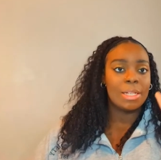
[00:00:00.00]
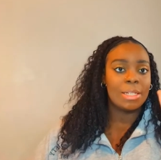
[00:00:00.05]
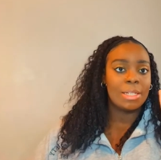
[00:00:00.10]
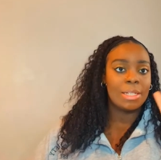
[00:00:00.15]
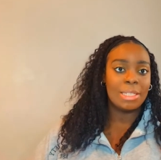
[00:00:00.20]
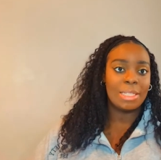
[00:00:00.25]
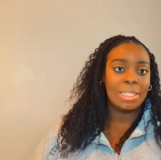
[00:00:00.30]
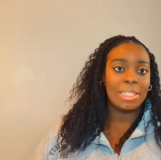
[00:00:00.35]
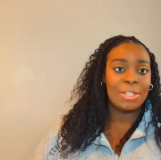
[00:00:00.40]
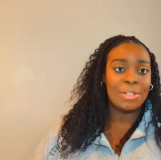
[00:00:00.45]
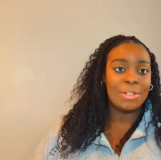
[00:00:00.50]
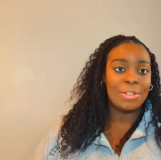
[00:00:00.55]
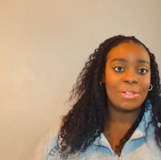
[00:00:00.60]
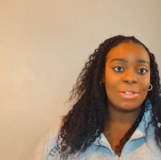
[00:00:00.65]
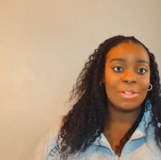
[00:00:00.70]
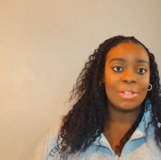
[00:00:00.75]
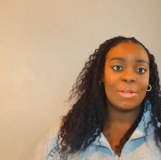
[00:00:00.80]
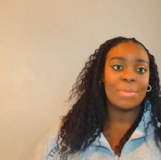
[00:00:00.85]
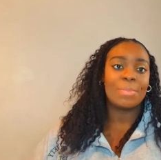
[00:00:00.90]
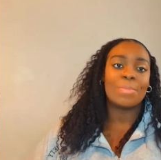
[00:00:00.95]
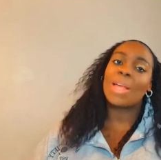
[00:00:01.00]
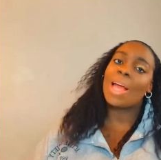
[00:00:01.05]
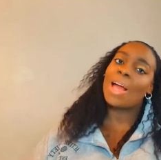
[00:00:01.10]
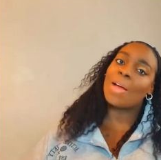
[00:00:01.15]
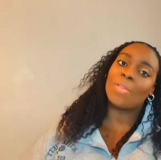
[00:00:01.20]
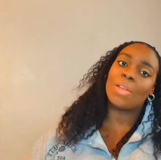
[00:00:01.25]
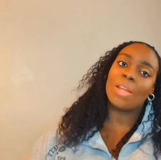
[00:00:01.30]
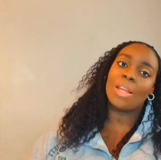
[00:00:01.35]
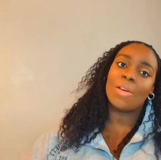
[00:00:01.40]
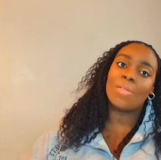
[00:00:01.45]
See you soon.
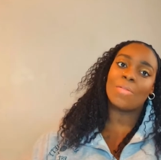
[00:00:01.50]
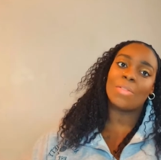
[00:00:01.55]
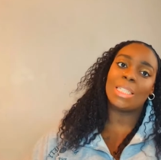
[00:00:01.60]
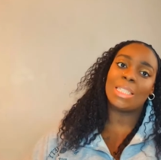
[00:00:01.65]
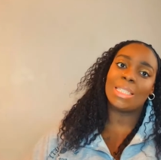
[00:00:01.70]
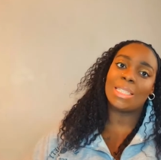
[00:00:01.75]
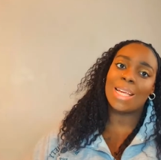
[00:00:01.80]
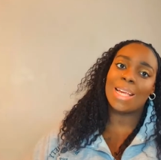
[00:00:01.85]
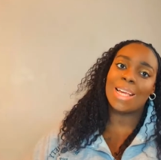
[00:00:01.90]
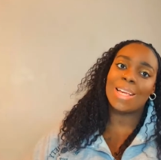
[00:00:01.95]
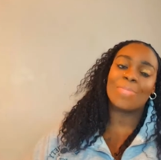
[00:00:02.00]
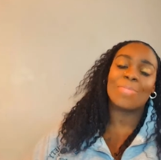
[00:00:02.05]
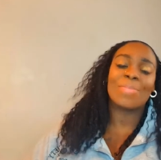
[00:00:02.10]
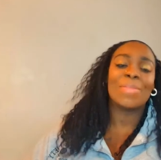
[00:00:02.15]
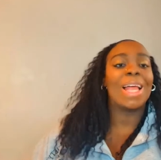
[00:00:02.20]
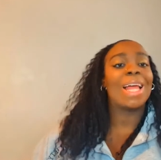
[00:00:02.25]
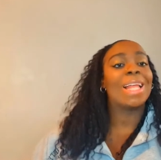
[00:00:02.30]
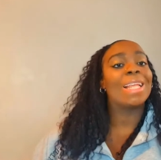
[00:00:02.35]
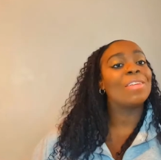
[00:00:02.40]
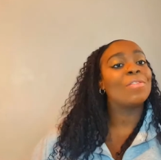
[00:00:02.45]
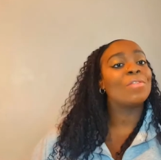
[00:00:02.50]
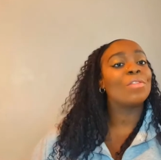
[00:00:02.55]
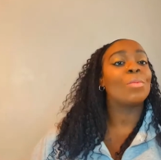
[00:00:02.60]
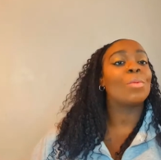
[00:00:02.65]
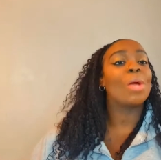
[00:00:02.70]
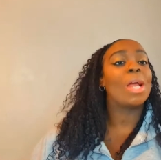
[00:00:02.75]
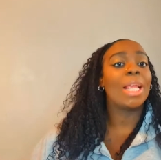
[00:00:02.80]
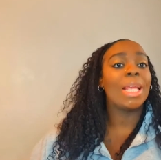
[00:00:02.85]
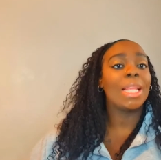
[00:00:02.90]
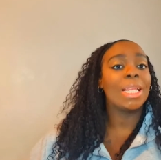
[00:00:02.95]
Have a lovely day. And if you're
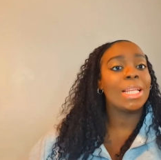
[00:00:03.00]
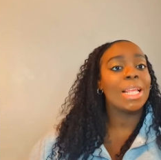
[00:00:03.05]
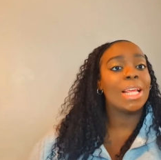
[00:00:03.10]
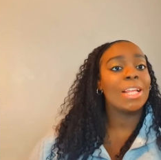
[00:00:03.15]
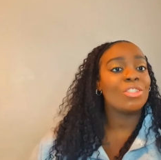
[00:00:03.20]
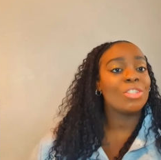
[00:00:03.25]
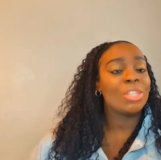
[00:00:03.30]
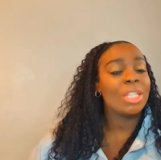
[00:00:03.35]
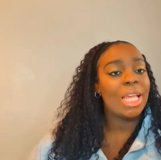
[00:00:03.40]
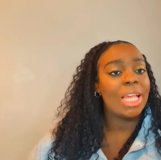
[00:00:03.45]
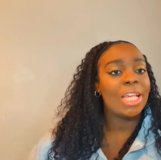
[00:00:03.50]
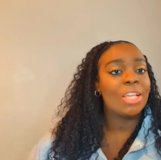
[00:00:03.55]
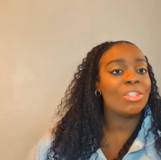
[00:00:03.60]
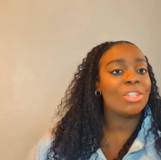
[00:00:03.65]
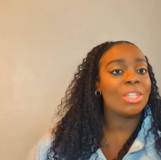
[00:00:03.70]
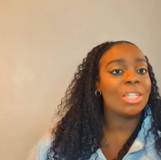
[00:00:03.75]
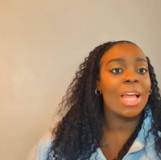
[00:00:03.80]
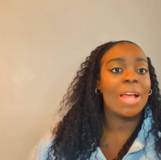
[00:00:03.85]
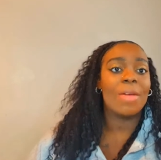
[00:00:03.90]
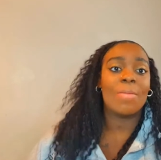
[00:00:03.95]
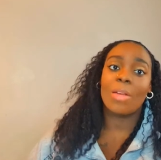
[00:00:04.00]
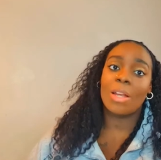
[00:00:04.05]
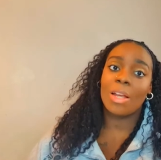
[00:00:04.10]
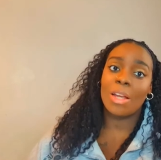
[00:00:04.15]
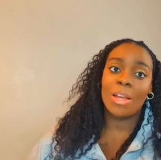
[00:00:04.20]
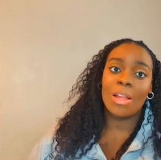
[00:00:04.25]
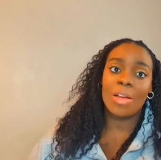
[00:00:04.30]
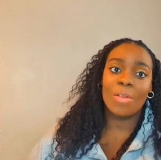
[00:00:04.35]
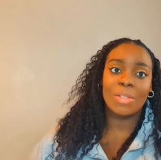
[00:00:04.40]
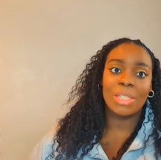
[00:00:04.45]
working in education, have a
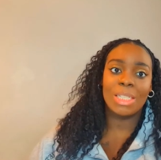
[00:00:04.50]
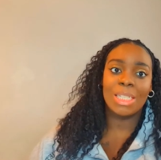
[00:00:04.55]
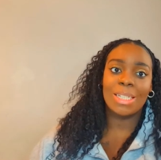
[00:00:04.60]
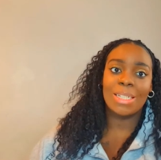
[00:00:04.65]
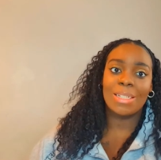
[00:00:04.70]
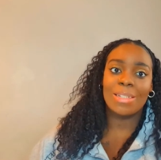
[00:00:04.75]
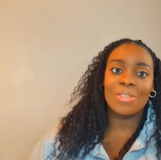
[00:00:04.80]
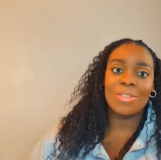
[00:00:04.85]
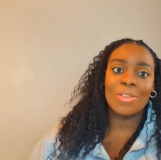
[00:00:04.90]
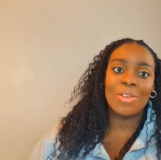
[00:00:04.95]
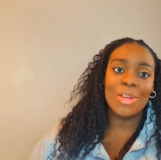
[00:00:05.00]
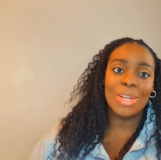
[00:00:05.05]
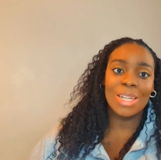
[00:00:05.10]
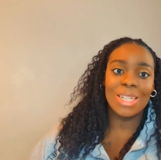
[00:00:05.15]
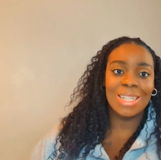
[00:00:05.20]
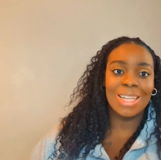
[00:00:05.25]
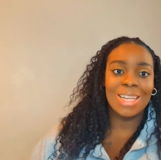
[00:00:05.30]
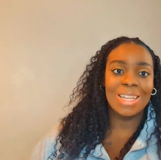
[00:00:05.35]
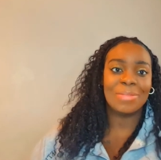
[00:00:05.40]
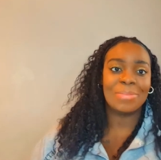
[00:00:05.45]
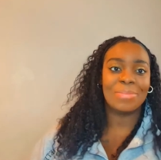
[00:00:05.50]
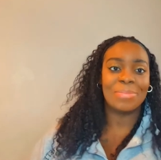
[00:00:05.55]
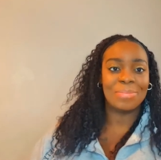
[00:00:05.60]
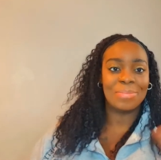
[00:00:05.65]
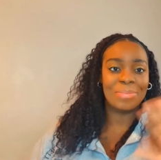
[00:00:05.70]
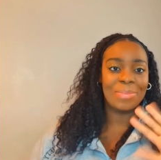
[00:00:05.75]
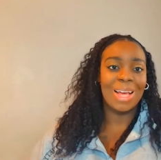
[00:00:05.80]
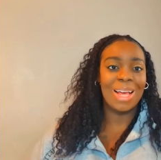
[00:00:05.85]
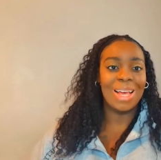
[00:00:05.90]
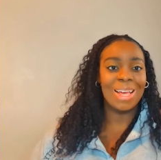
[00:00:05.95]
lovely Easter holiday.
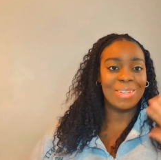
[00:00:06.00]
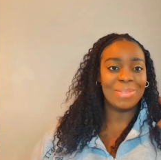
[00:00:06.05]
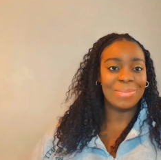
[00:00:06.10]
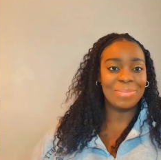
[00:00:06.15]
Bye.